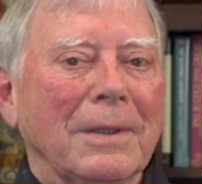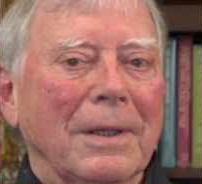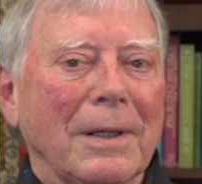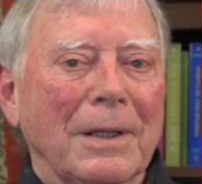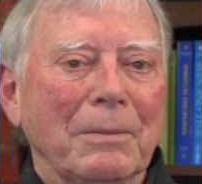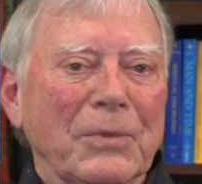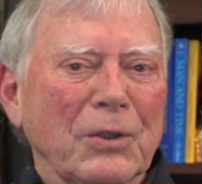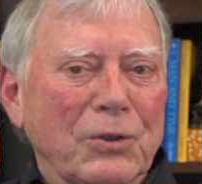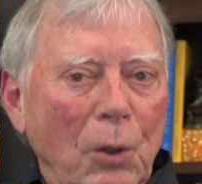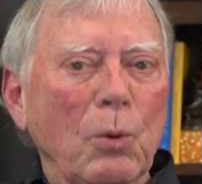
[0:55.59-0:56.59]
The
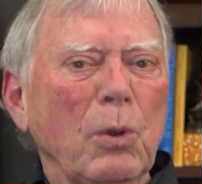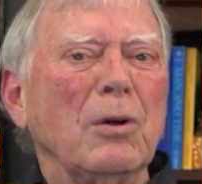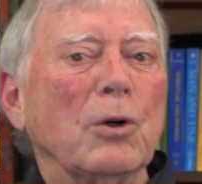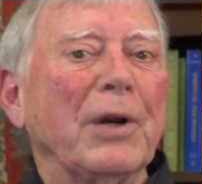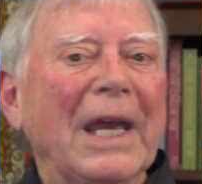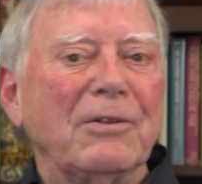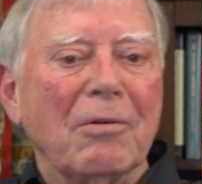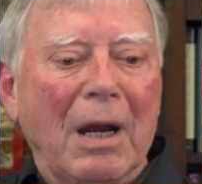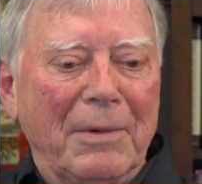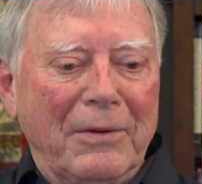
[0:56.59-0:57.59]
soul will create
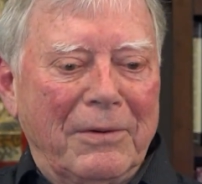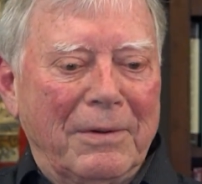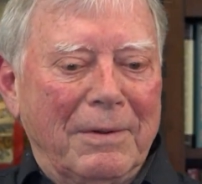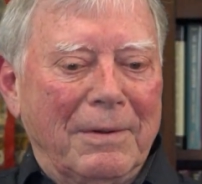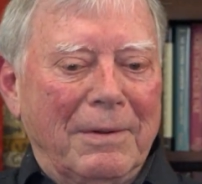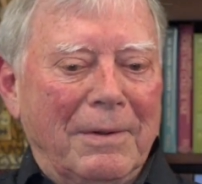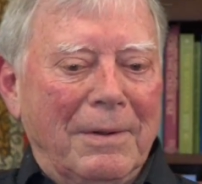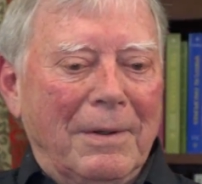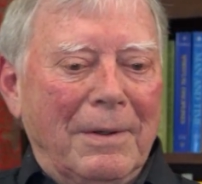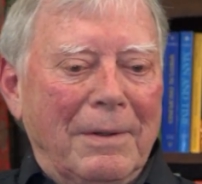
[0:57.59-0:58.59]
dramas.
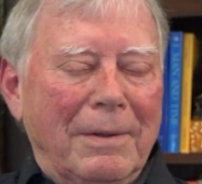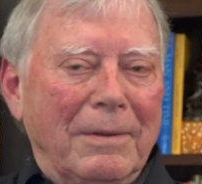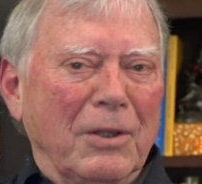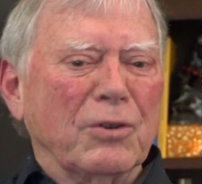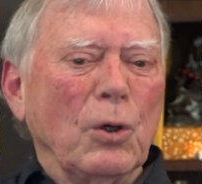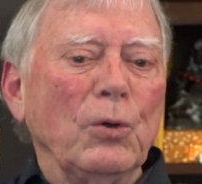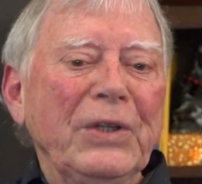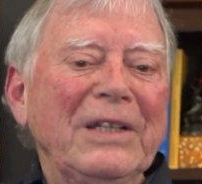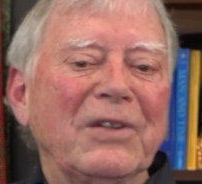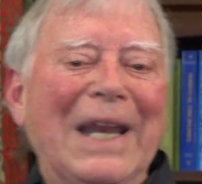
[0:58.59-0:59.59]
The soul
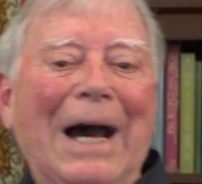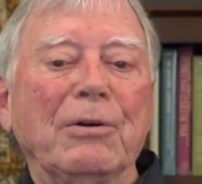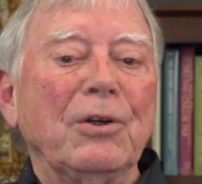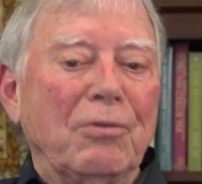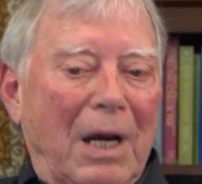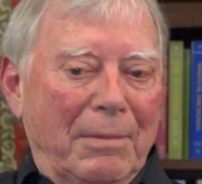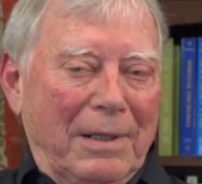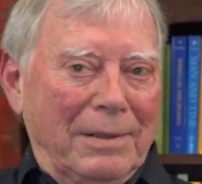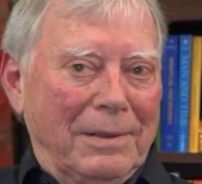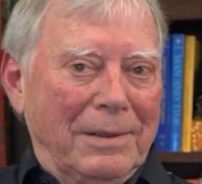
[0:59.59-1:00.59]
needs an outer
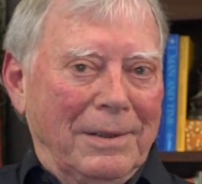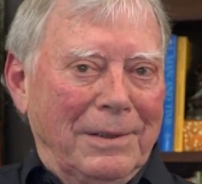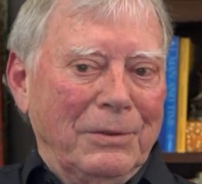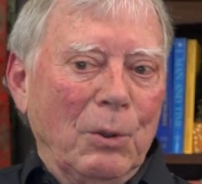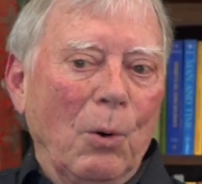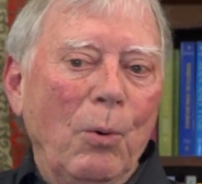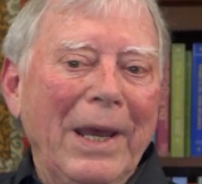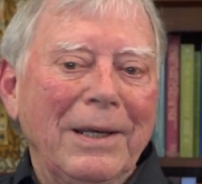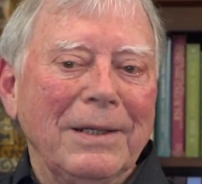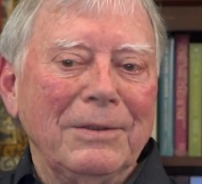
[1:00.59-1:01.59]
drama to
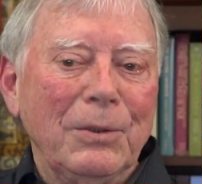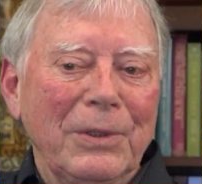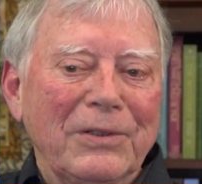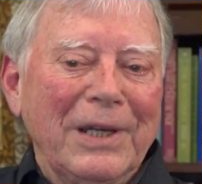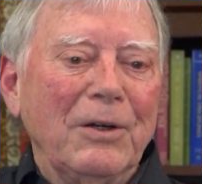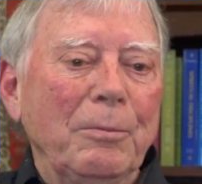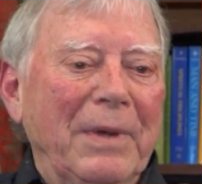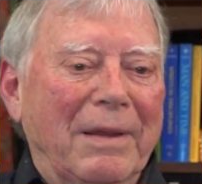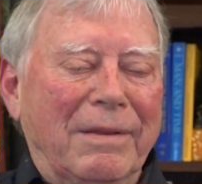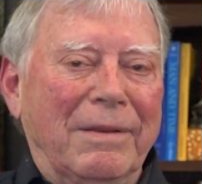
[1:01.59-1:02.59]
awaken to its inner
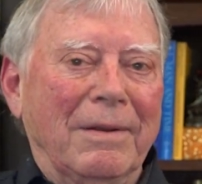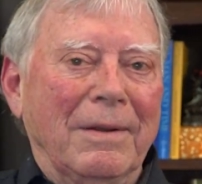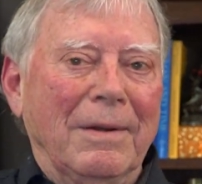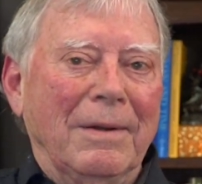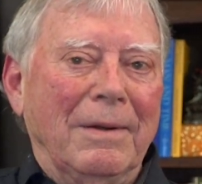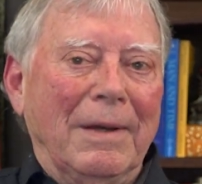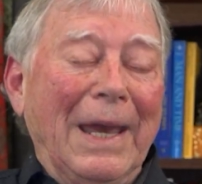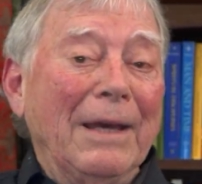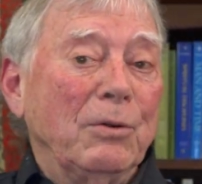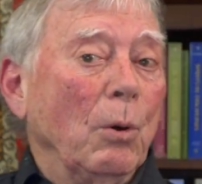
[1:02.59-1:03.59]
myth
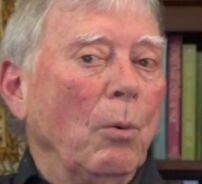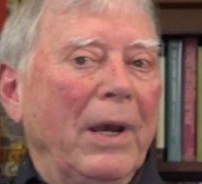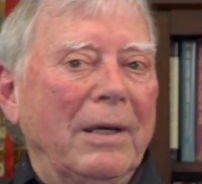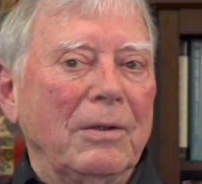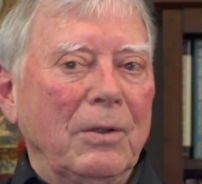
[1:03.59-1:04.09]
and to awaken